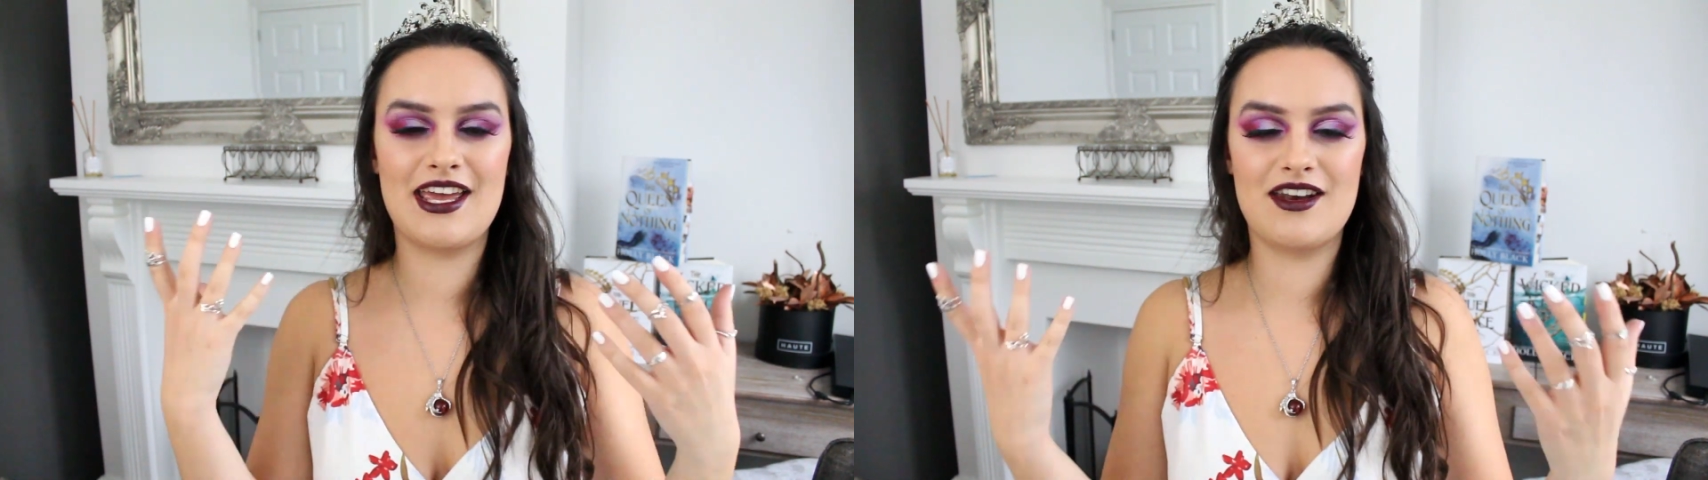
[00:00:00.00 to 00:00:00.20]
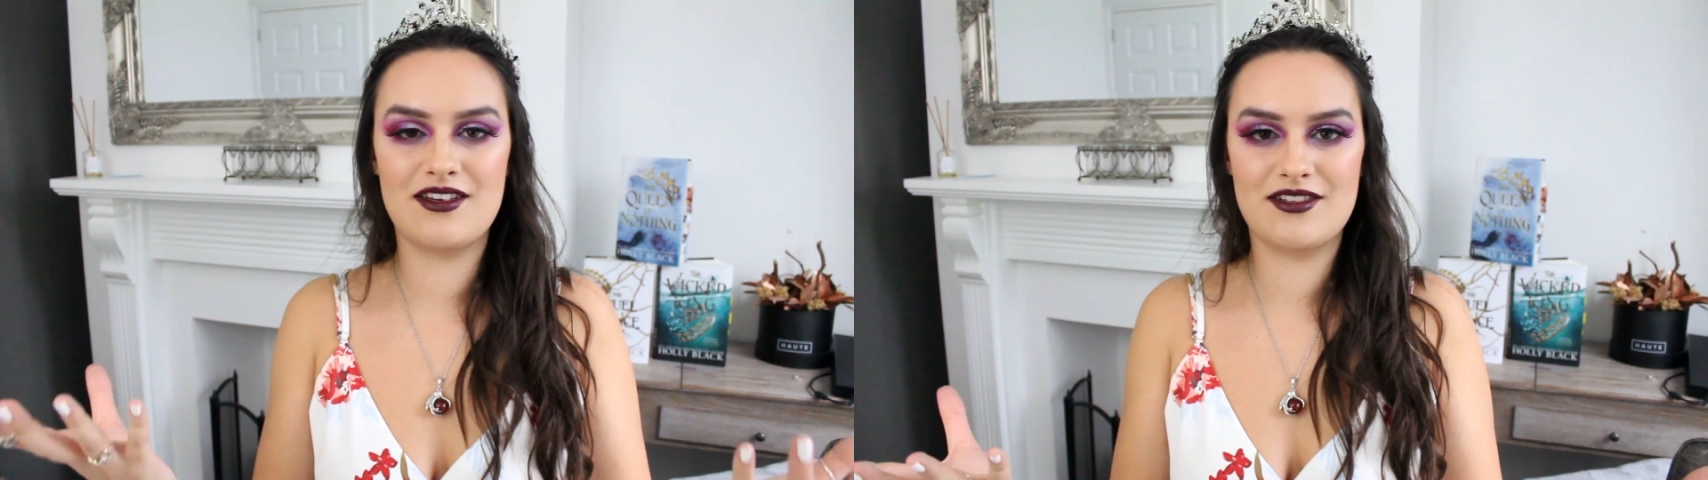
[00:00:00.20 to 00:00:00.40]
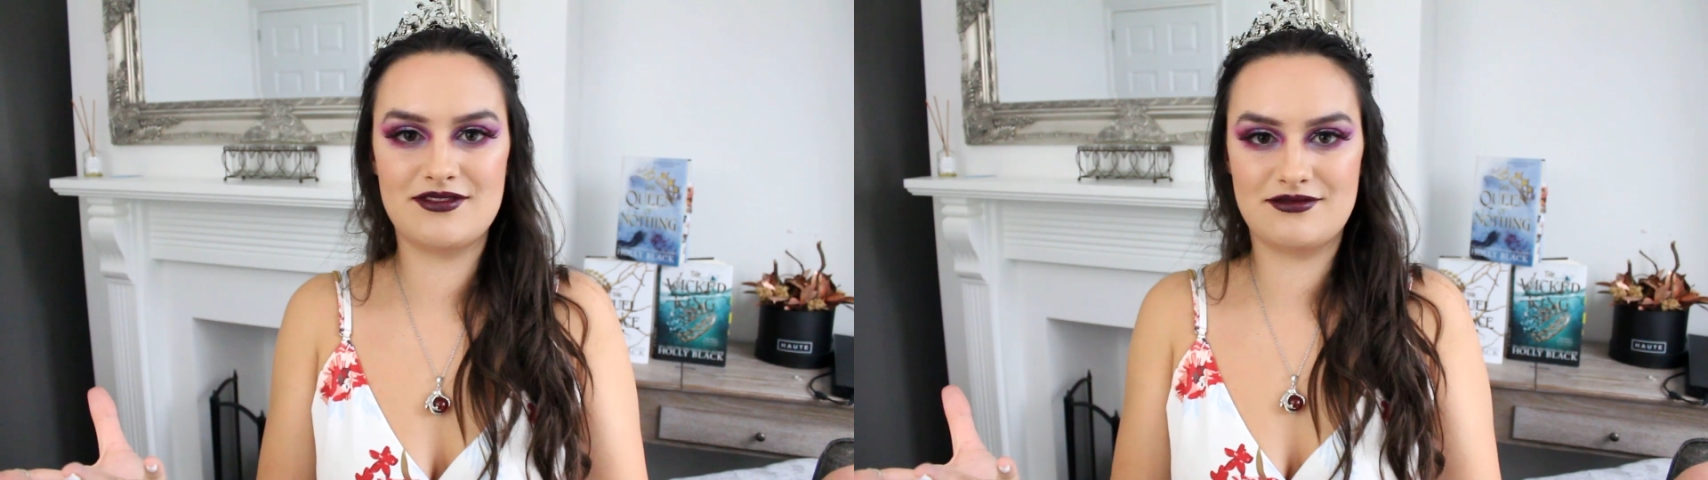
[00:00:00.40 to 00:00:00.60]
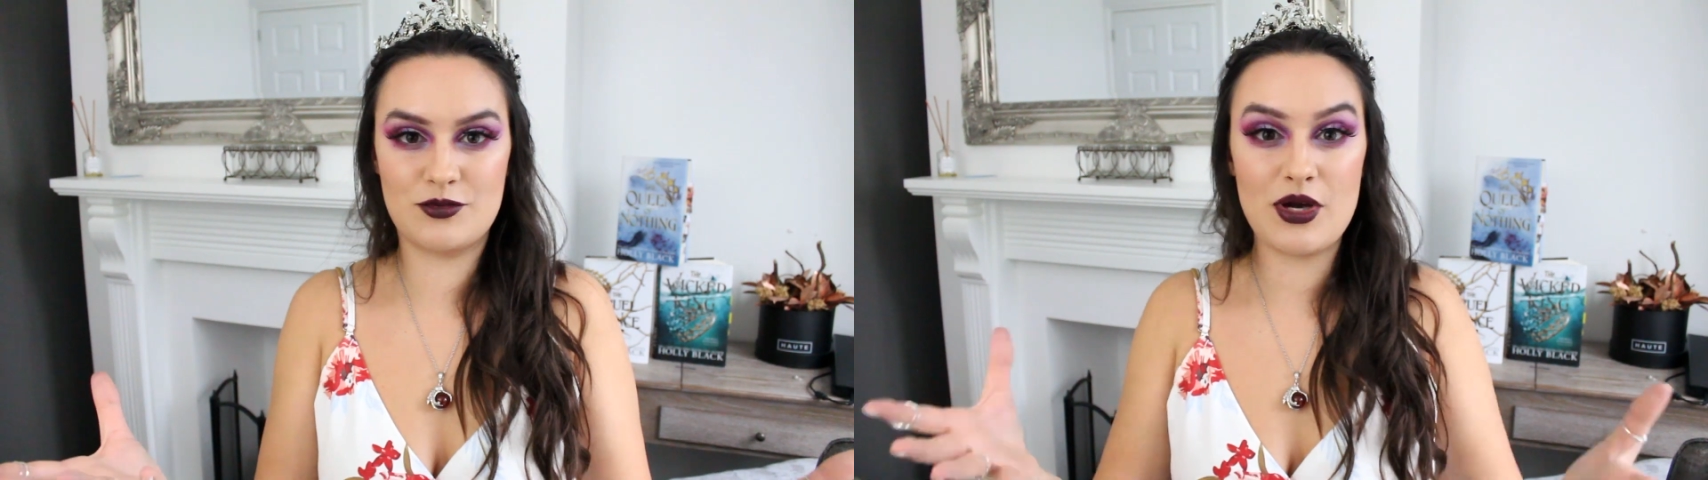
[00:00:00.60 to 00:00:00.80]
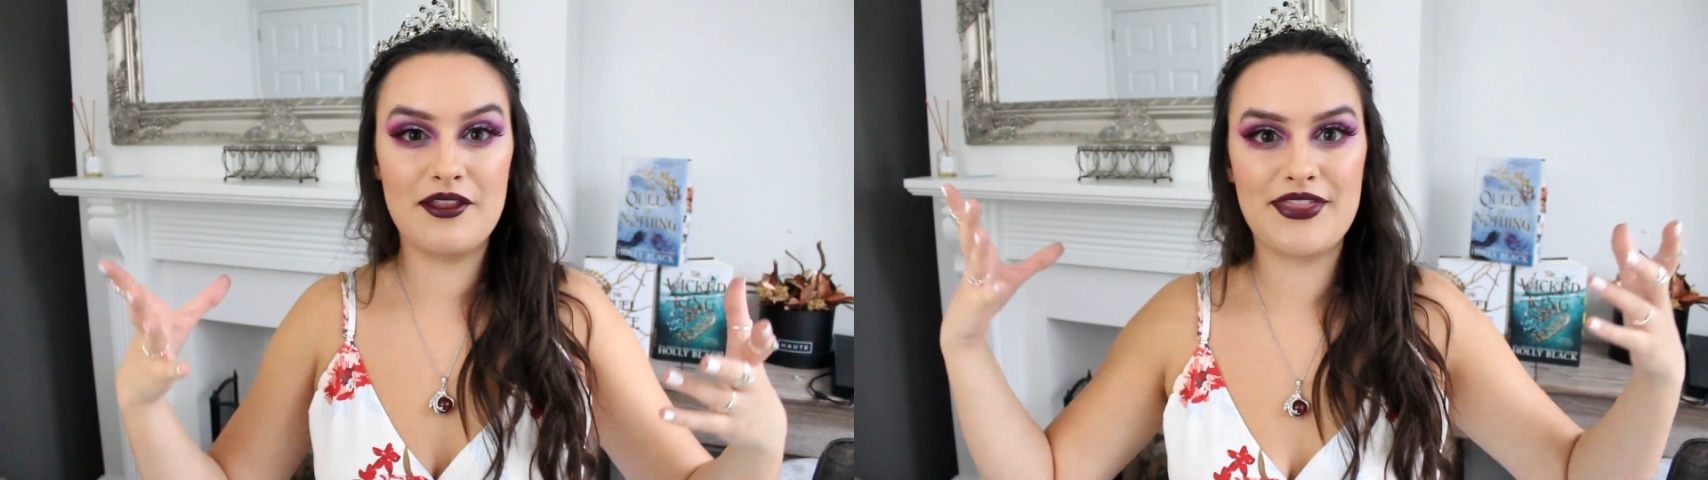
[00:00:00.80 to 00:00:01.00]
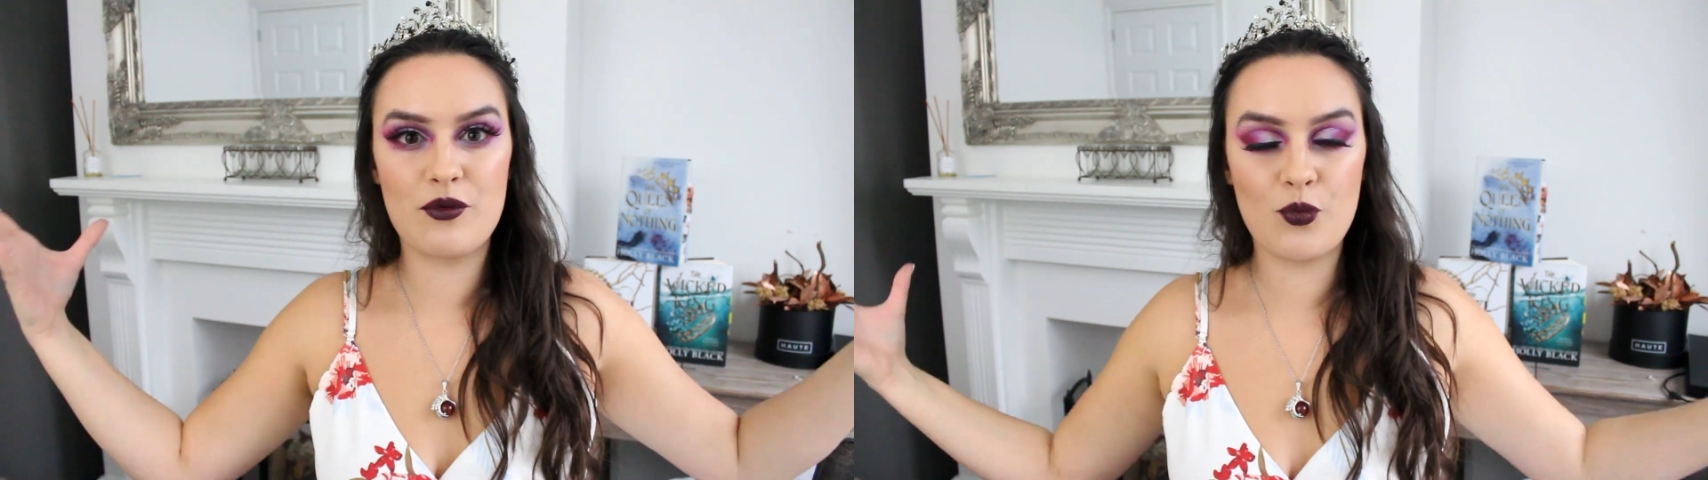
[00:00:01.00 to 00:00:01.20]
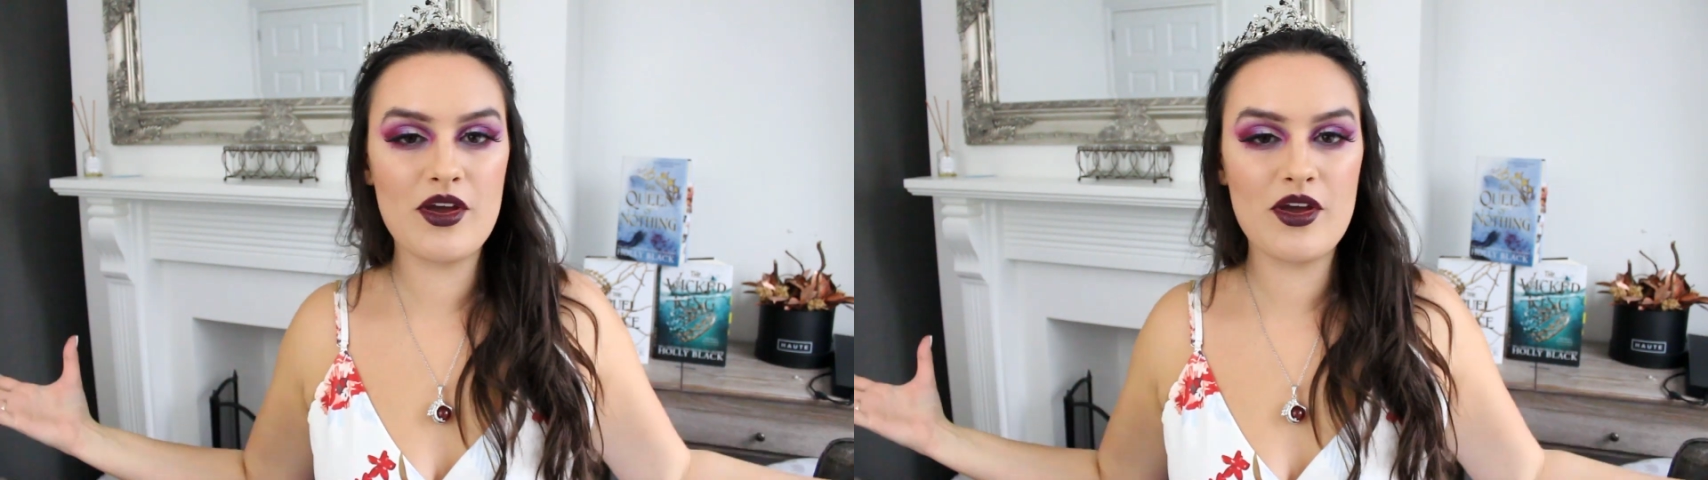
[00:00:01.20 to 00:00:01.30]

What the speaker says: in a world that